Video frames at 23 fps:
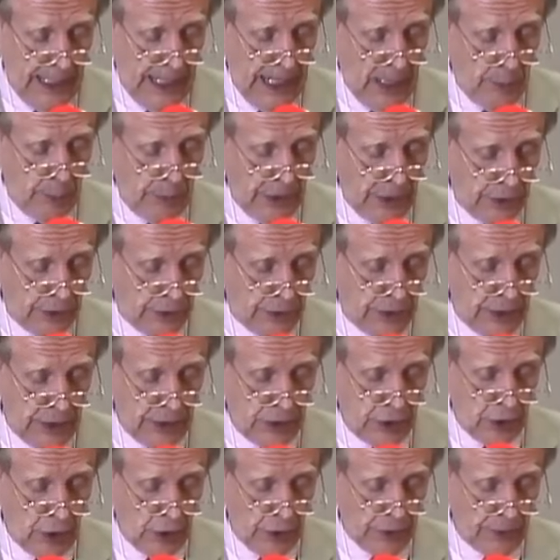How much
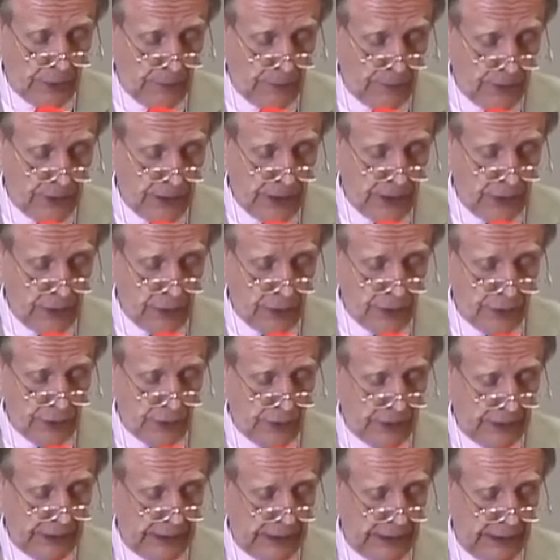did Joseph Sr.'s
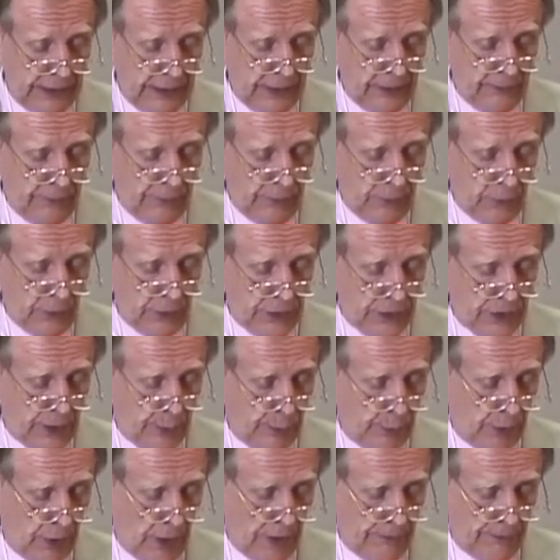drinking influence the
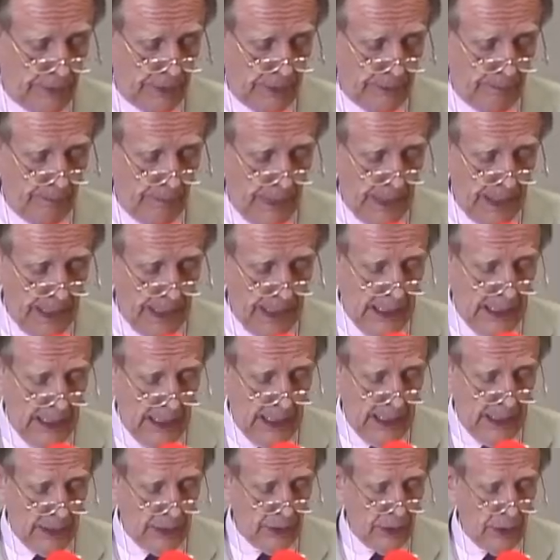prophet?
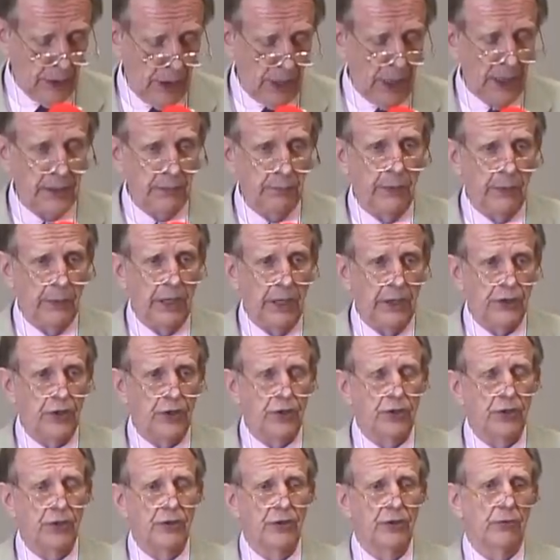Not
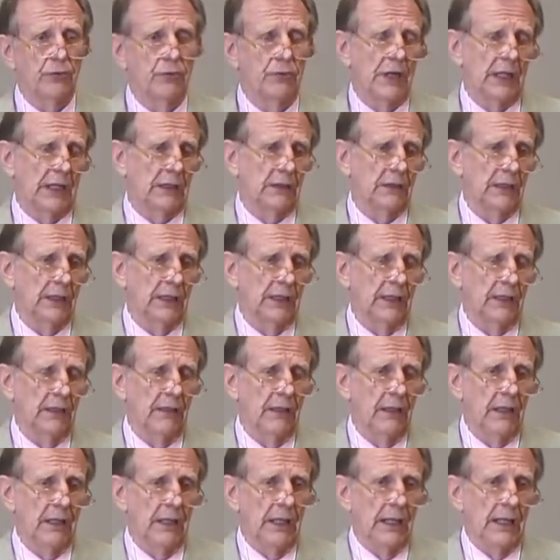much directly.
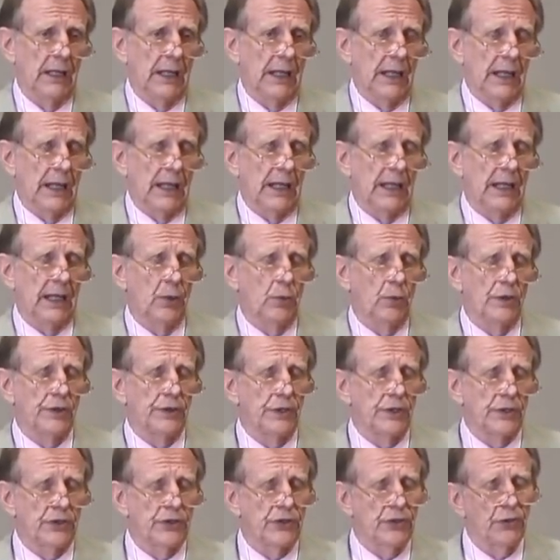It
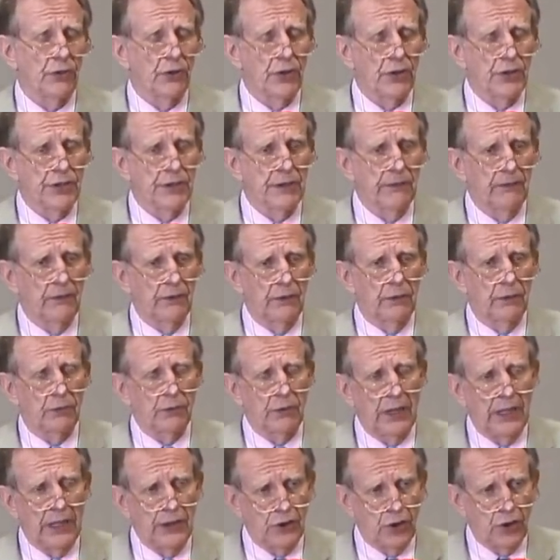was a source of
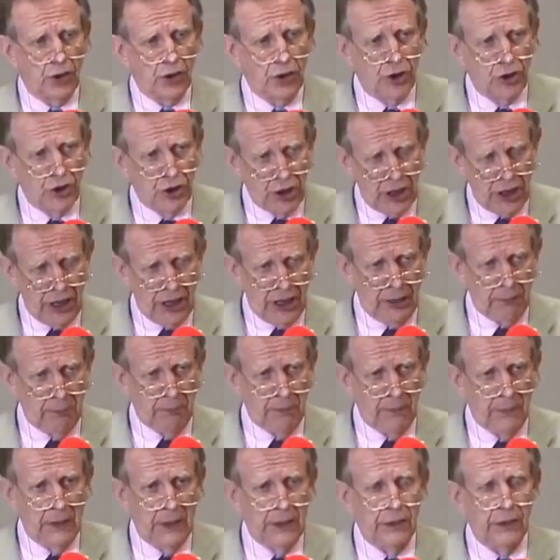great
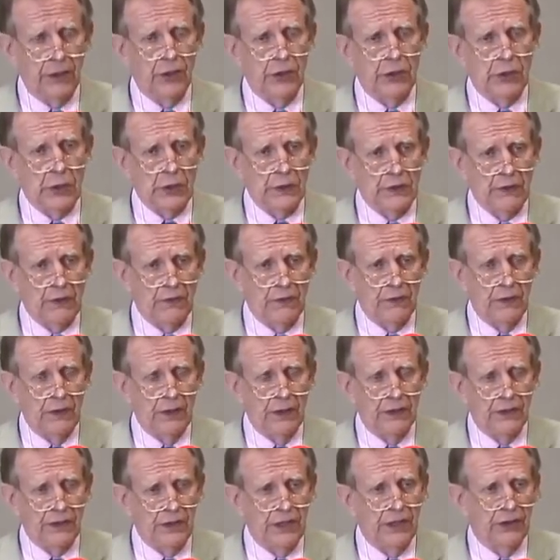shame to Joseph
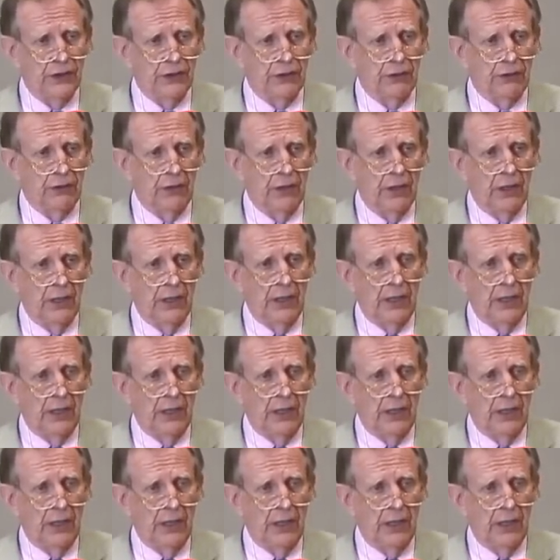Sr.